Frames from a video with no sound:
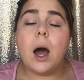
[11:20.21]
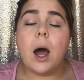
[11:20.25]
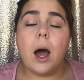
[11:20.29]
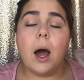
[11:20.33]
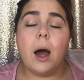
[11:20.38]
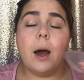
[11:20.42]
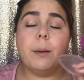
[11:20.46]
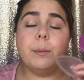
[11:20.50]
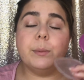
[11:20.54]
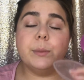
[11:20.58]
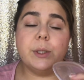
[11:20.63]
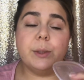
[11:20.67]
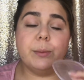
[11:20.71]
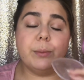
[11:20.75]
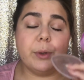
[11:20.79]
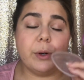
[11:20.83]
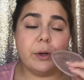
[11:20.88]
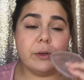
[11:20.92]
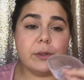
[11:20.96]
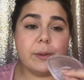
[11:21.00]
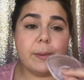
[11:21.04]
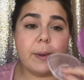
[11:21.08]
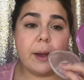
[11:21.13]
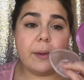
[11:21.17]
Some
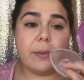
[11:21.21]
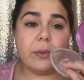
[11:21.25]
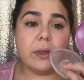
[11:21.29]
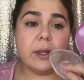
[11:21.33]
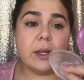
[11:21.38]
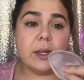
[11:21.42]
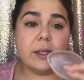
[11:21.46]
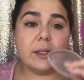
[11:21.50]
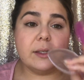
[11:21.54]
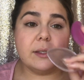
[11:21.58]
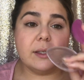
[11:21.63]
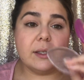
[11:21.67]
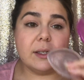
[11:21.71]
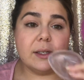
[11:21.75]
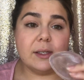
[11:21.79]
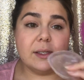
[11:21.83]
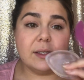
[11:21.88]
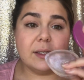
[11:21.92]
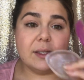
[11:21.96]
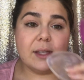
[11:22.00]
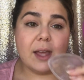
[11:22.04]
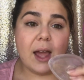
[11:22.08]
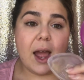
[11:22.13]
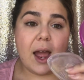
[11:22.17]
pros about this
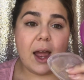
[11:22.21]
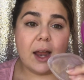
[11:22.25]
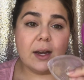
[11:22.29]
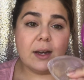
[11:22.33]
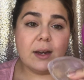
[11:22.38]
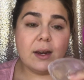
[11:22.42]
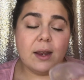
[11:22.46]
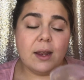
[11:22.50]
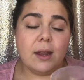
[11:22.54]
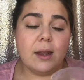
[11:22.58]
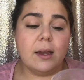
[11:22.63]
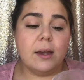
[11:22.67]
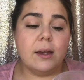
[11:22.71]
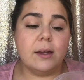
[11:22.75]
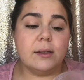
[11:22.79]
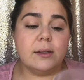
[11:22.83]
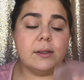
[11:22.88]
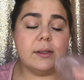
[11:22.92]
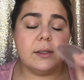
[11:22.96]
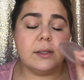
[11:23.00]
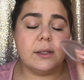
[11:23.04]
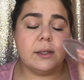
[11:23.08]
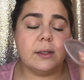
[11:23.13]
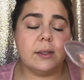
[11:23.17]
is that
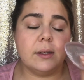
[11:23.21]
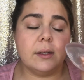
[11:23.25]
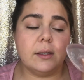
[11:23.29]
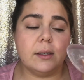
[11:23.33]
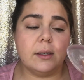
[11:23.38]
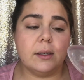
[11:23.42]
it